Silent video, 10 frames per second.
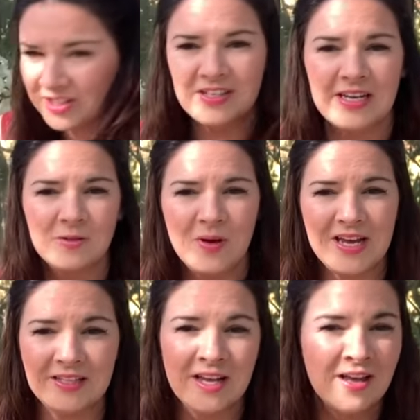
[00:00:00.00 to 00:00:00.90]
6
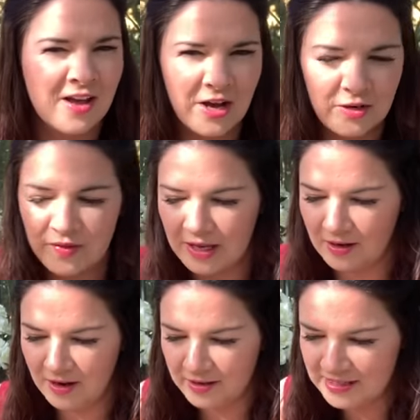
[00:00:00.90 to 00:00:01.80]
weeks. I don't think
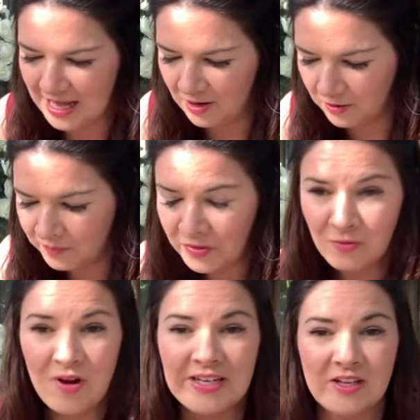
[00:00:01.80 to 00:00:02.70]
it'll last that long.
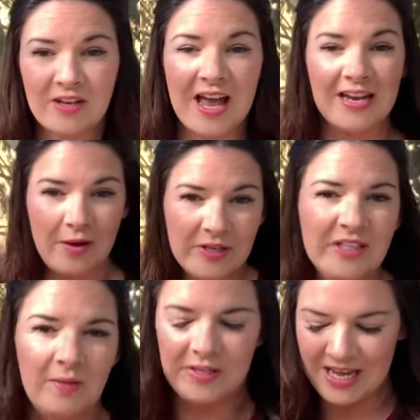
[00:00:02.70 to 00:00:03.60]
Right, okay, now it's
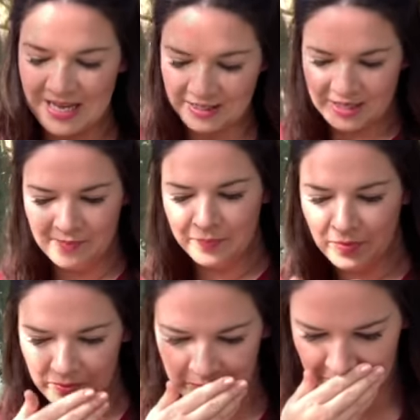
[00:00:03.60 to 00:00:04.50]
time to eat.
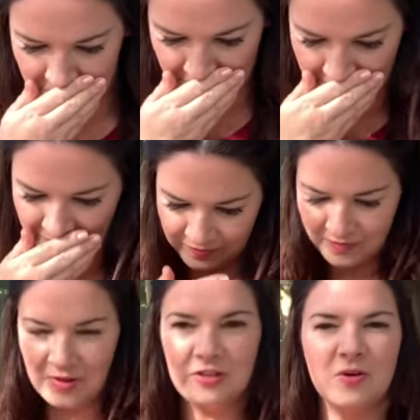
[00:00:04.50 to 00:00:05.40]
I don't
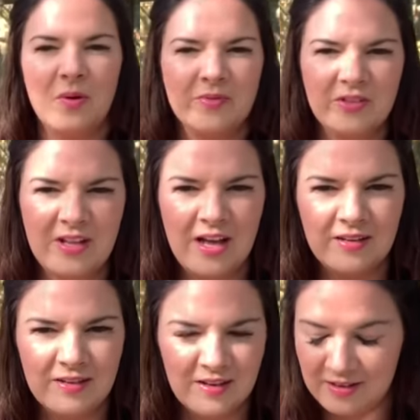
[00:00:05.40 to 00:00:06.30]
know why I'm doing
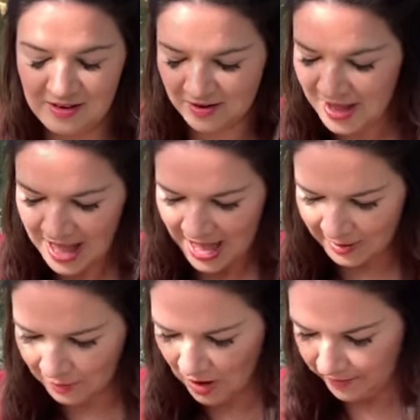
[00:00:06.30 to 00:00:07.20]
that. I don't know.
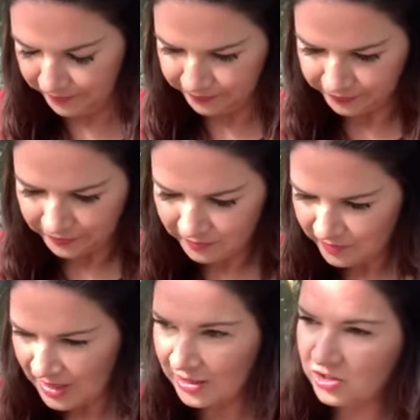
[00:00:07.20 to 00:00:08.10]
Anyway, right.
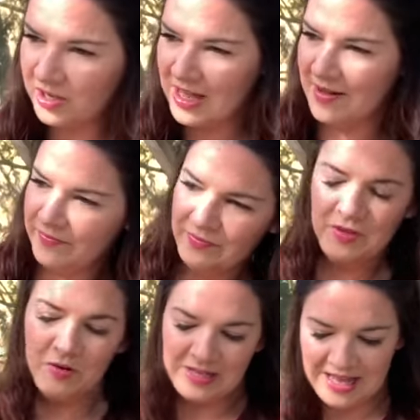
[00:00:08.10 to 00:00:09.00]
Chuck that.
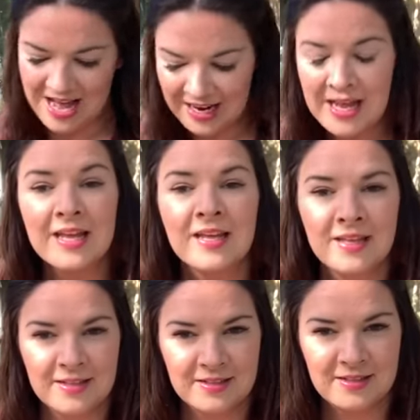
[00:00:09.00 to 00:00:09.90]
Don't need that.
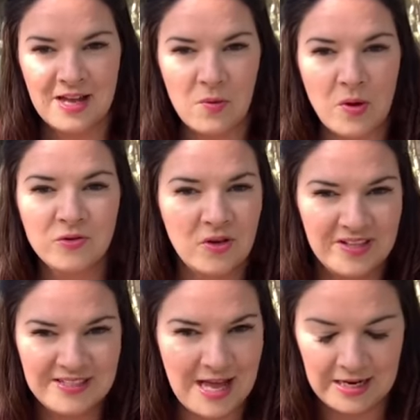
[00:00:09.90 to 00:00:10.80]
I won't try
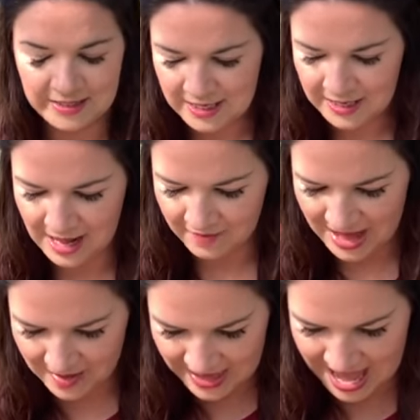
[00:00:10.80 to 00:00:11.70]
the salad. I'll have
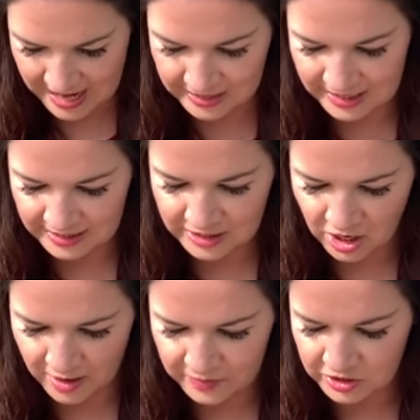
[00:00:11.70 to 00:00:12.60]
that at the end. It's
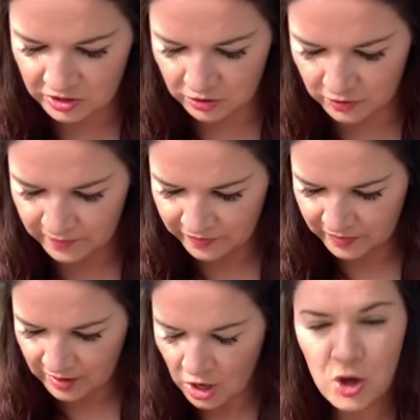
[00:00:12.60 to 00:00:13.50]
time to
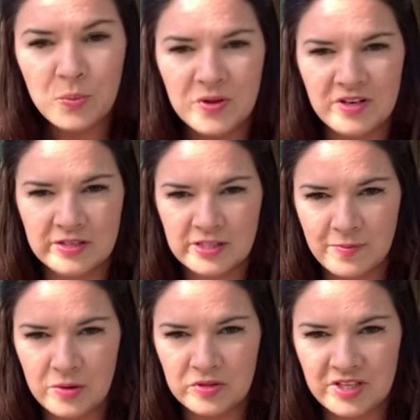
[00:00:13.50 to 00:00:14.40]
open the
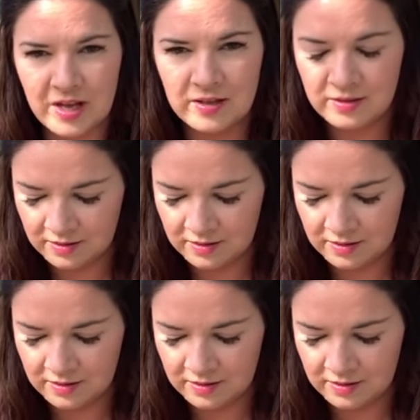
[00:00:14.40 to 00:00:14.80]
samosa.